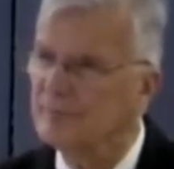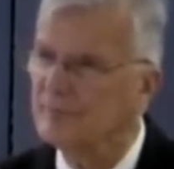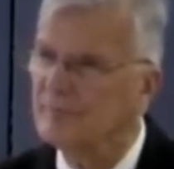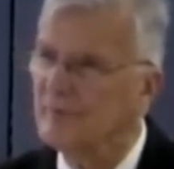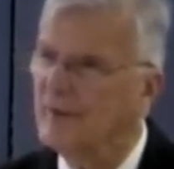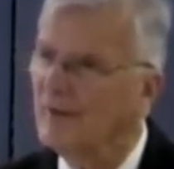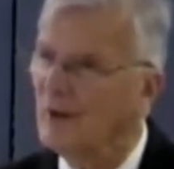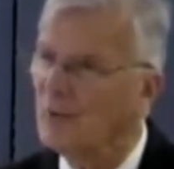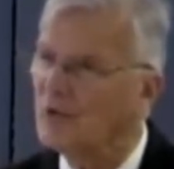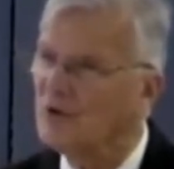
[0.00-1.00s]
They were
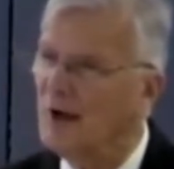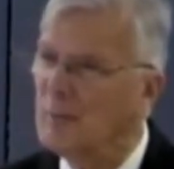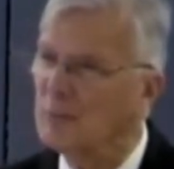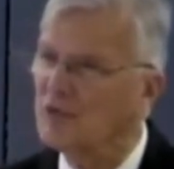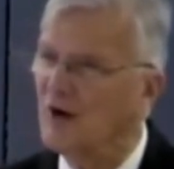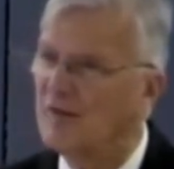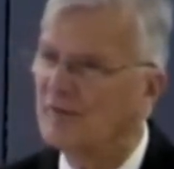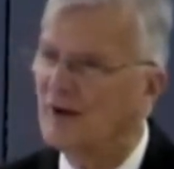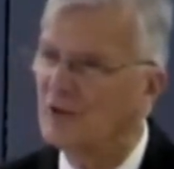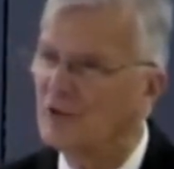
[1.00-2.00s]
types of
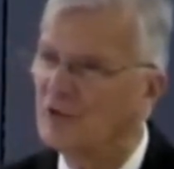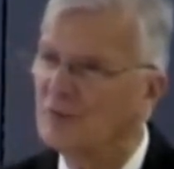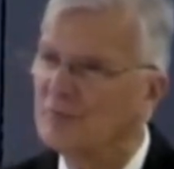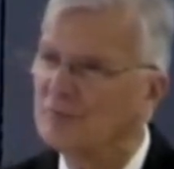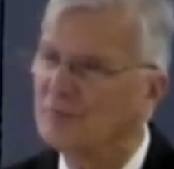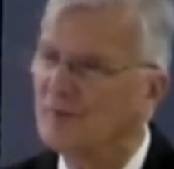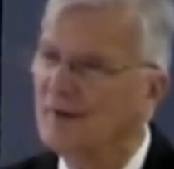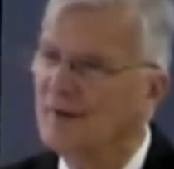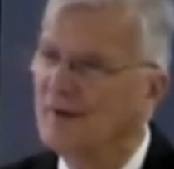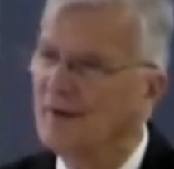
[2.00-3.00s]
us.
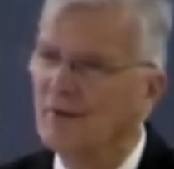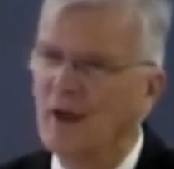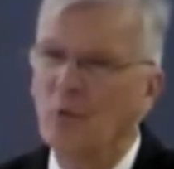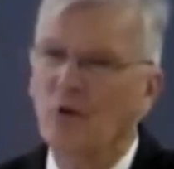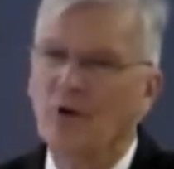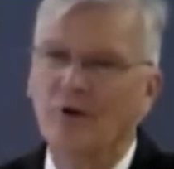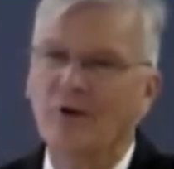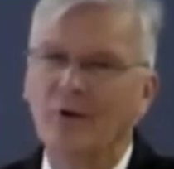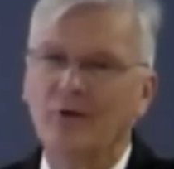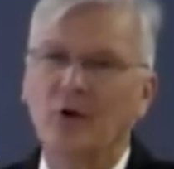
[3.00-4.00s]
They were
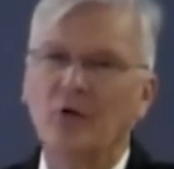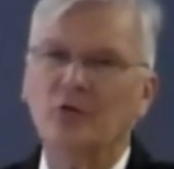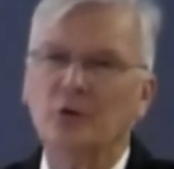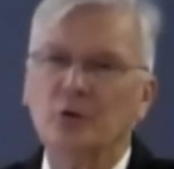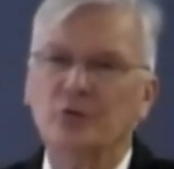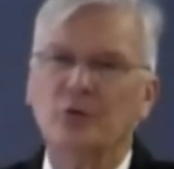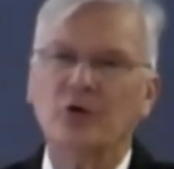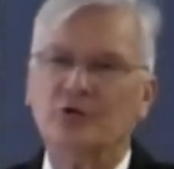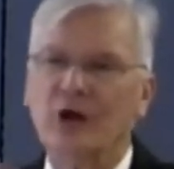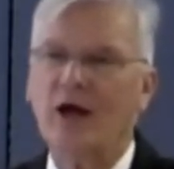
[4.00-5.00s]
those who
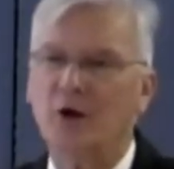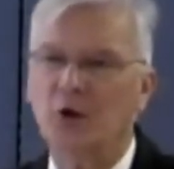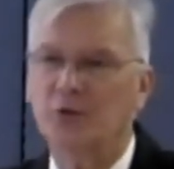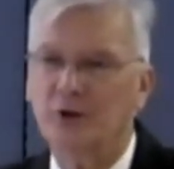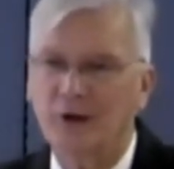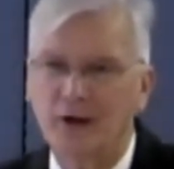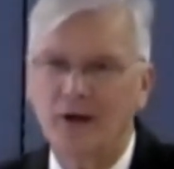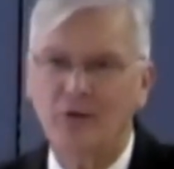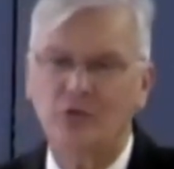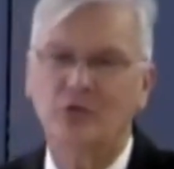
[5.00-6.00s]
foreshadowed
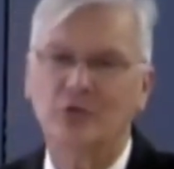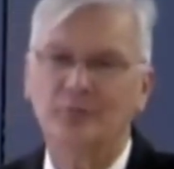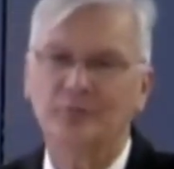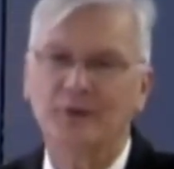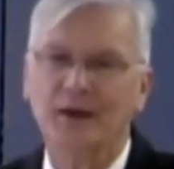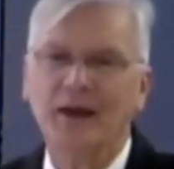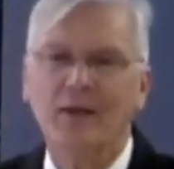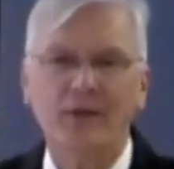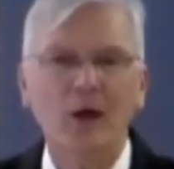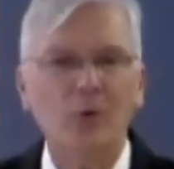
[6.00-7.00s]
us. They
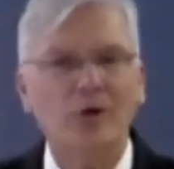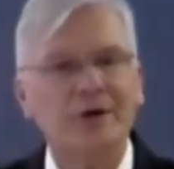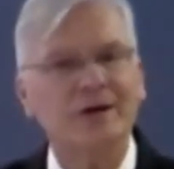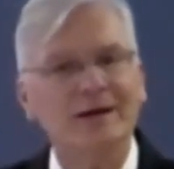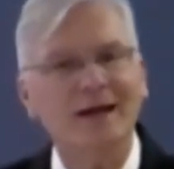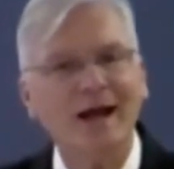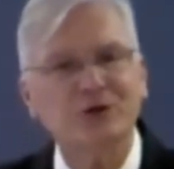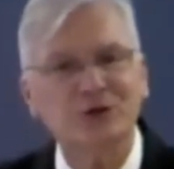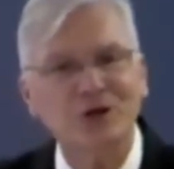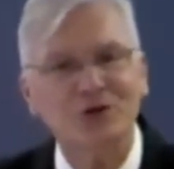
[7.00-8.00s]
were
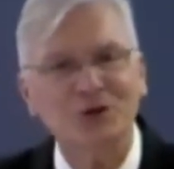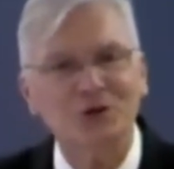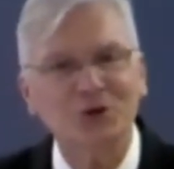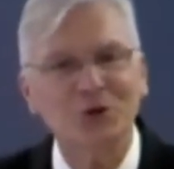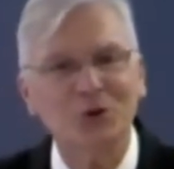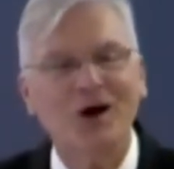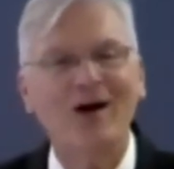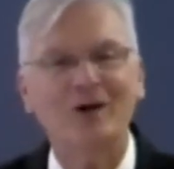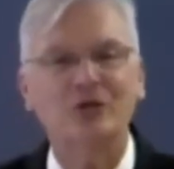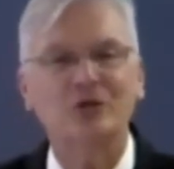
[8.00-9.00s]
connected to
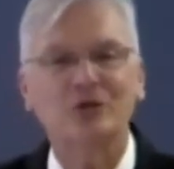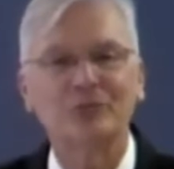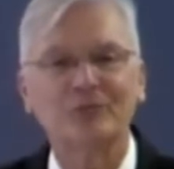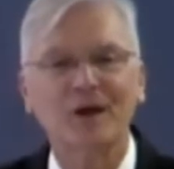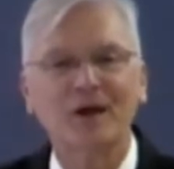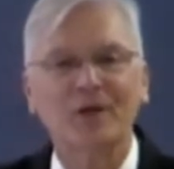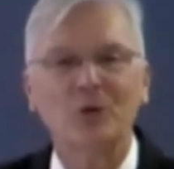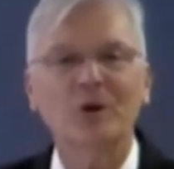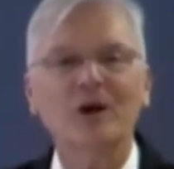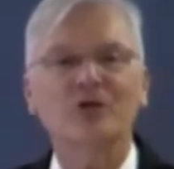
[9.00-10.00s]
us. The
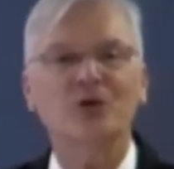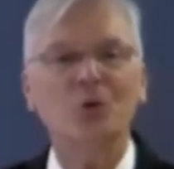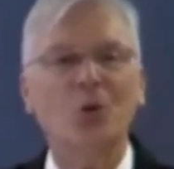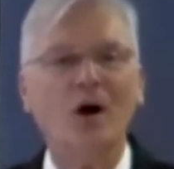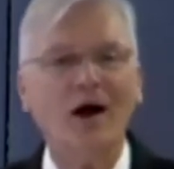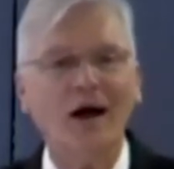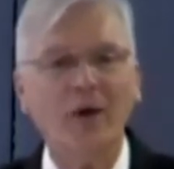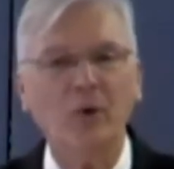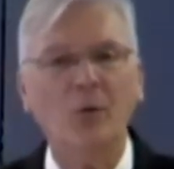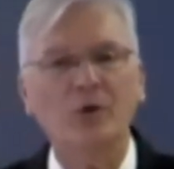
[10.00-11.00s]
reason why what
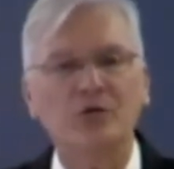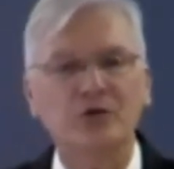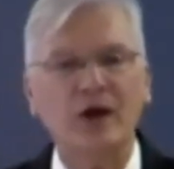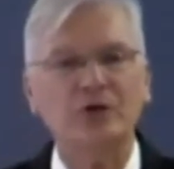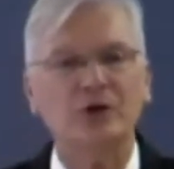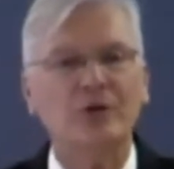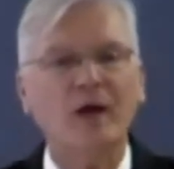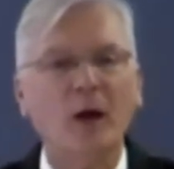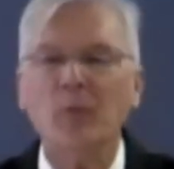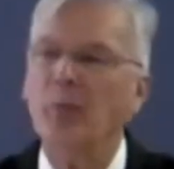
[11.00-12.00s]
was said to them
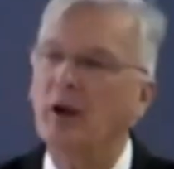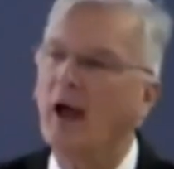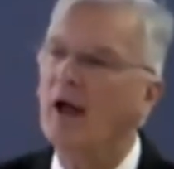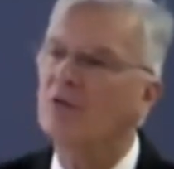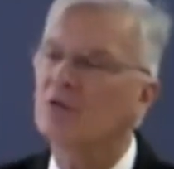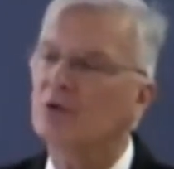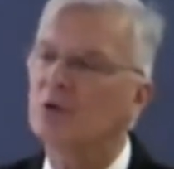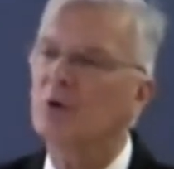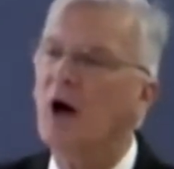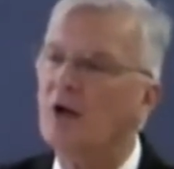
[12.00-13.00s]
applies to
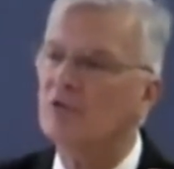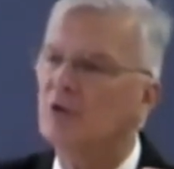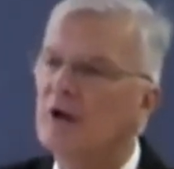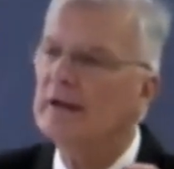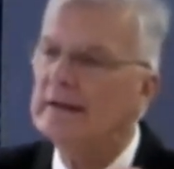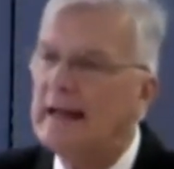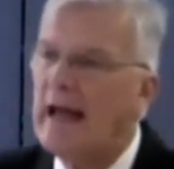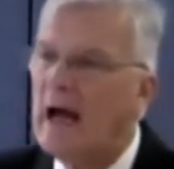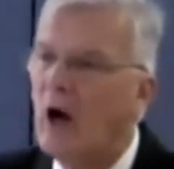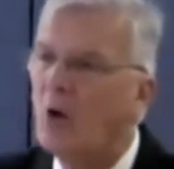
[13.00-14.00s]
us
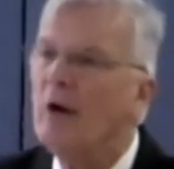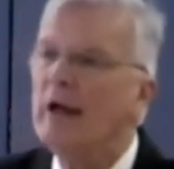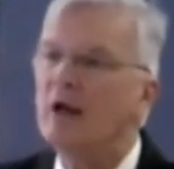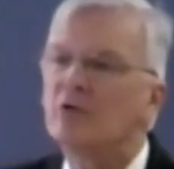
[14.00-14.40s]
now is there's a